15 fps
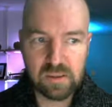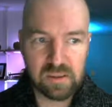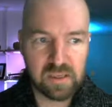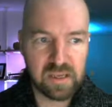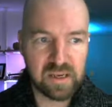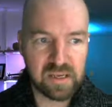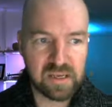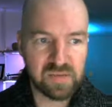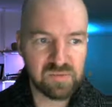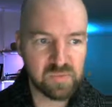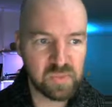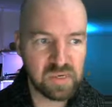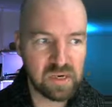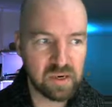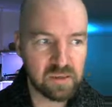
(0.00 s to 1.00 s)
then it gives
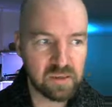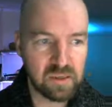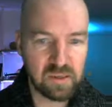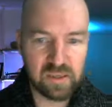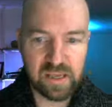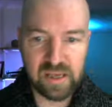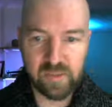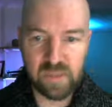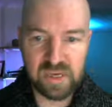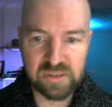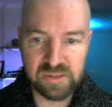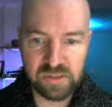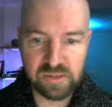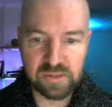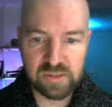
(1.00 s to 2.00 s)
me our little
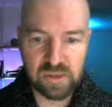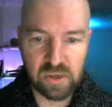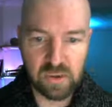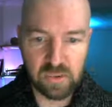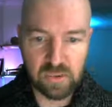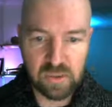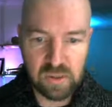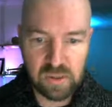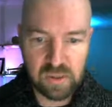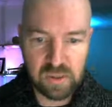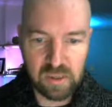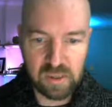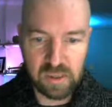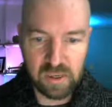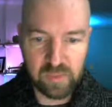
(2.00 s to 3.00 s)
animation. So
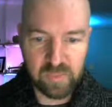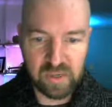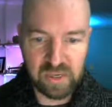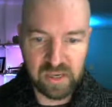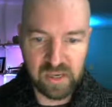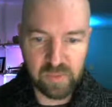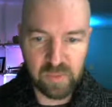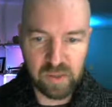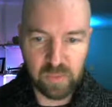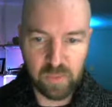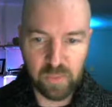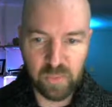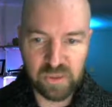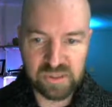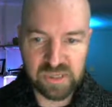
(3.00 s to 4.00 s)
I'm going to animate it
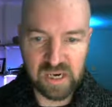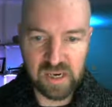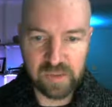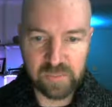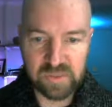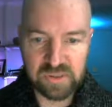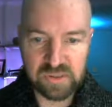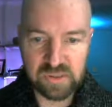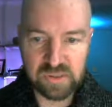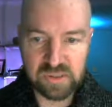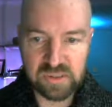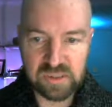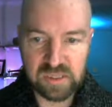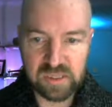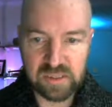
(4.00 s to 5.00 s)
one more time because you can
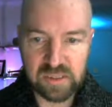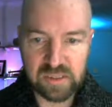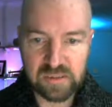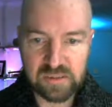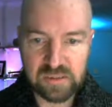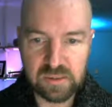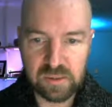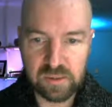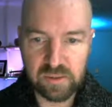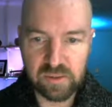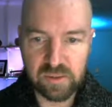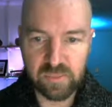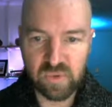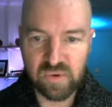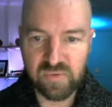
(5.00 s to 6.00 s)
see that it's
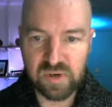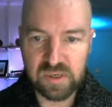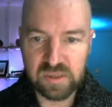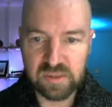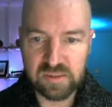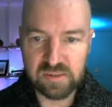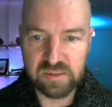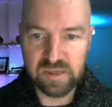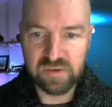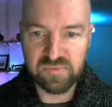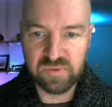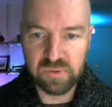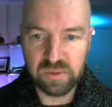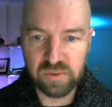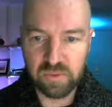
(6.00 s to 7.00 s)
clearly moving and
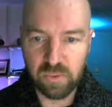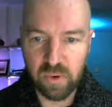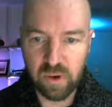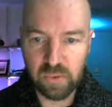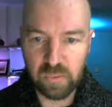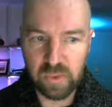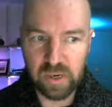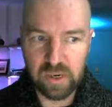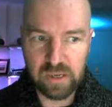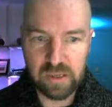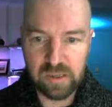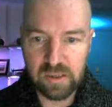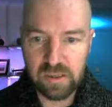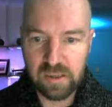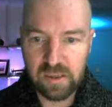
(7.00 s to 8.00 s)
definitely the wrong way.
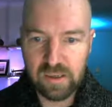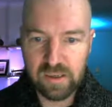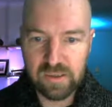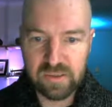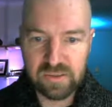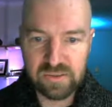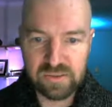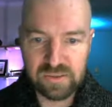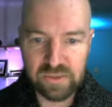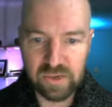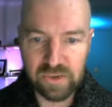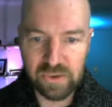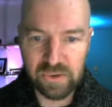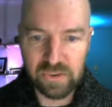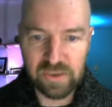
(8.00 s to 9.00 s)

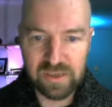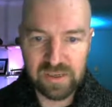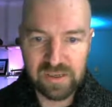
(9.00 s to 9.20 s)
So